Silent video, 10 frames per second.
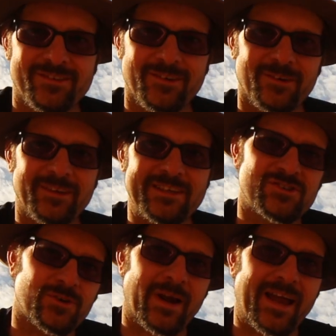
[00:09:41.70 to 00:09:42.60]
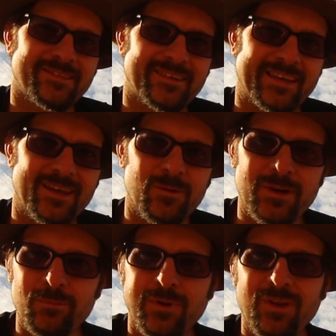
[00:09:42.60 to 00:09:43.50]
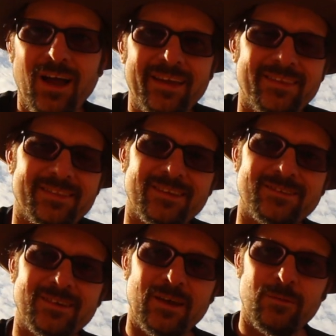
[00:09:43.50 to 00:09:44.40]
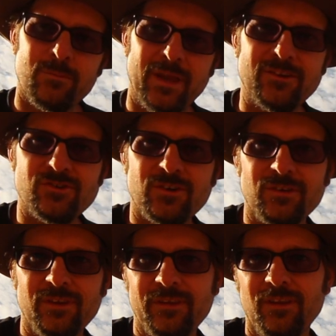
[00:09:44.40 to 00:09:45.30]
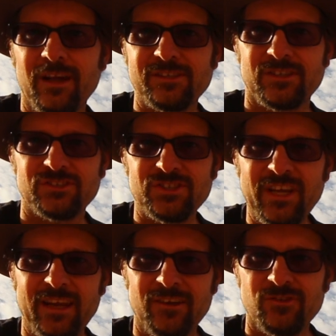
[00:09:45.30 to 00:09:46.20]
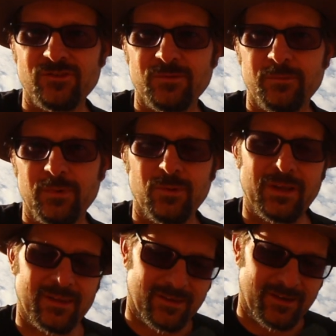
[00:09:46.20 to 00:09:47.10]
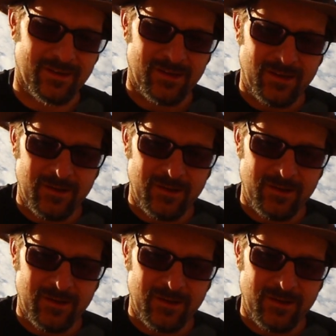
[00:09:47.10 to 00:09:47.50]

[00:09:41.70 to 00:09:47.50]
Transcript: is early Jurassic, it would imply that this major lithologic change between the